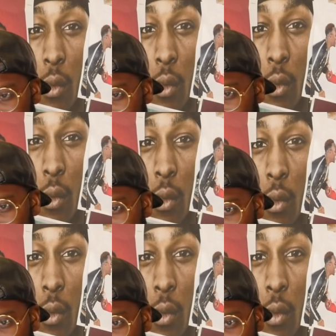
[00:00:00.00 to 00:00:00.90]

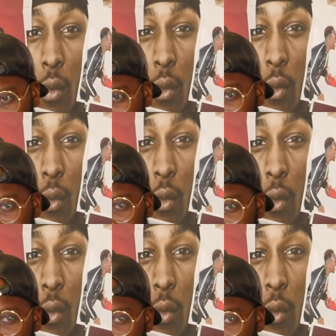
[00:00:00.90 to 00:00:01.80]

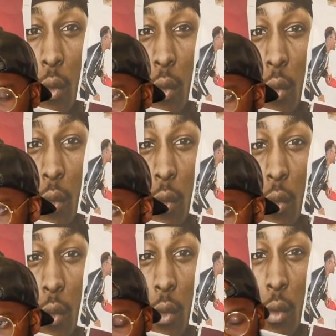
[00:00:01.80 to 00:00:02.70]

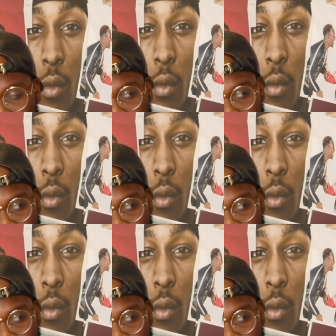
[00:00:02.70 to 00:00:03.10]
No words are spoken by the person on screen.